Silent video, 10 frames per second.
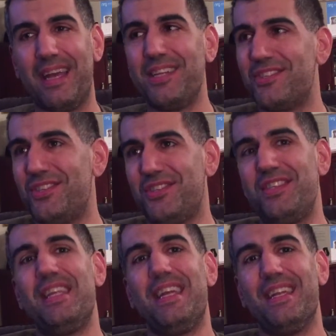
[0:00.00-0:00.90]
It's just
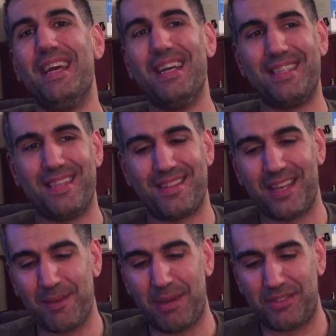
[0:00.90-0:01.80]
neat to
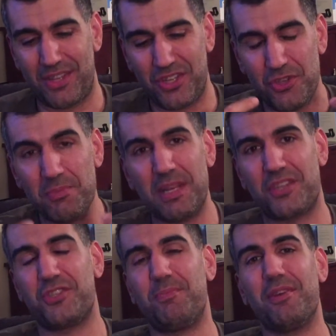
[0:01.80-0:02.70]
think about the human
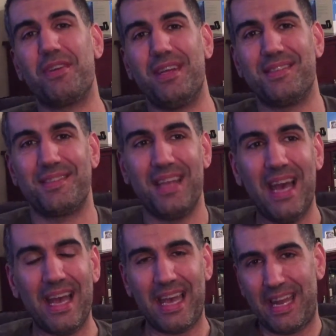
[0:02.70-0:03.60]
experience
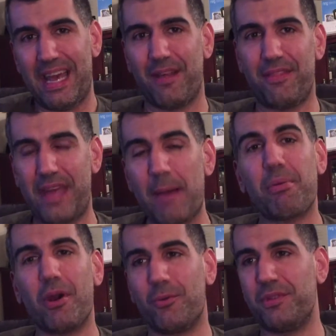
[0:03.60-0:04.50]
and how that
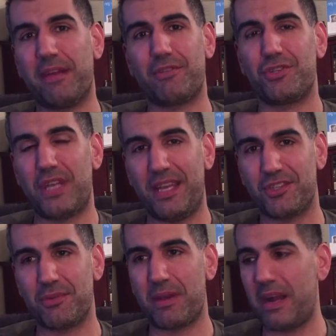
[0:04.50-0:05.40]
part will never
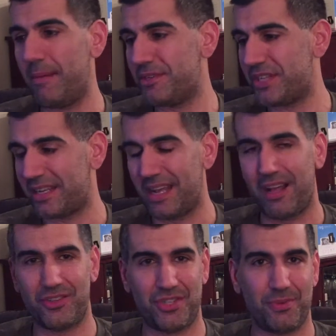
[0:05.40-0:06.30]
change, no matter how much
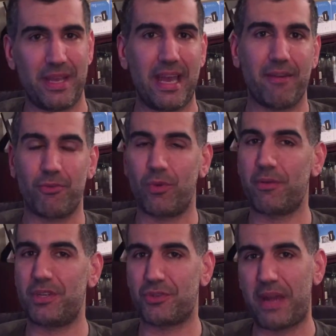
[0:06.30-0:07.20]
technology we have or where
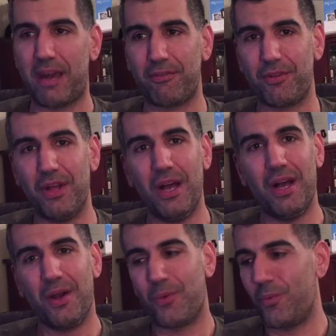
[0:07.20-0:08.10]
we travel.
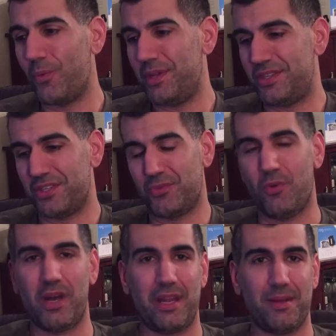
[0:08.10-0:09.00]
We just
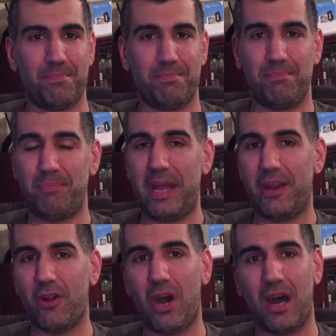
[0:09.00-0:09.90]
want to
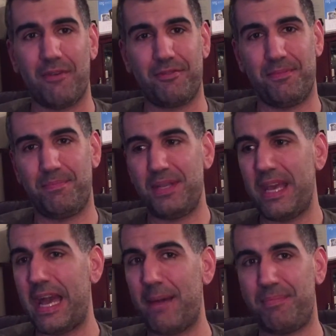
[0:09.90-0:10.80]
pair off and be
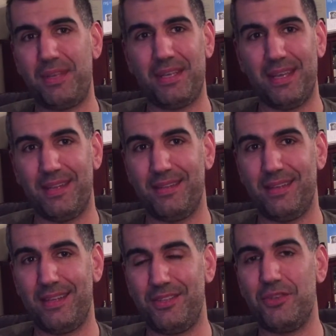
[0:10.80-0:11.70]
happy
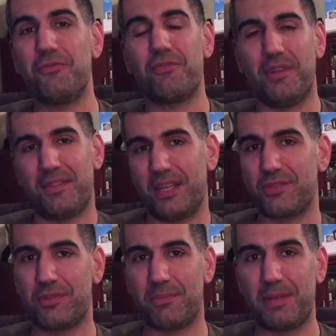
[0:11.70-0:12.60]
and do fun things
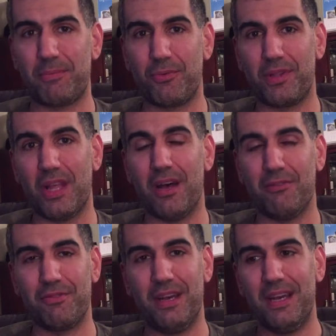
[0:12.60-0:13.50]
with the people we
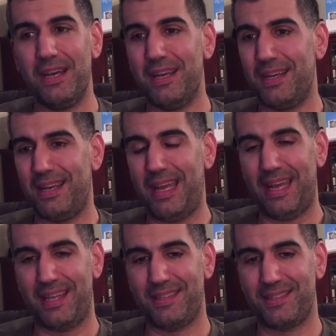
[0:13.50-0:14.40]
love.
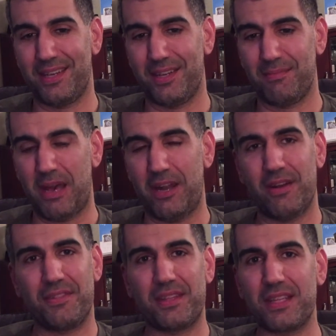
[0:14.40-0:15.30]
And I don't know,
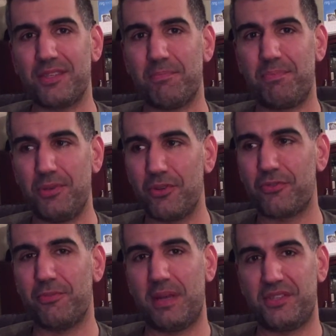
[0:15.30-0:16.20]
I think that's a
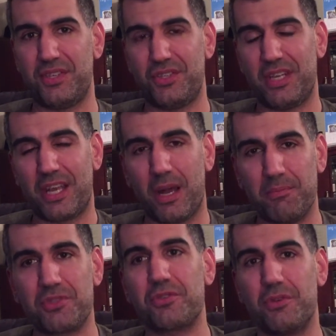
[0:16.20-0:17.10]
beautiful message, and it
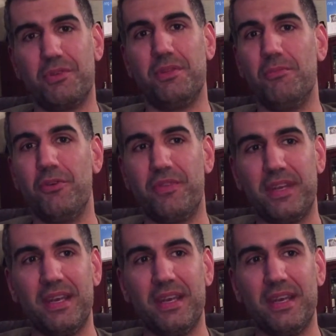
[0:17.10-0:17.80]
comes through in the movie.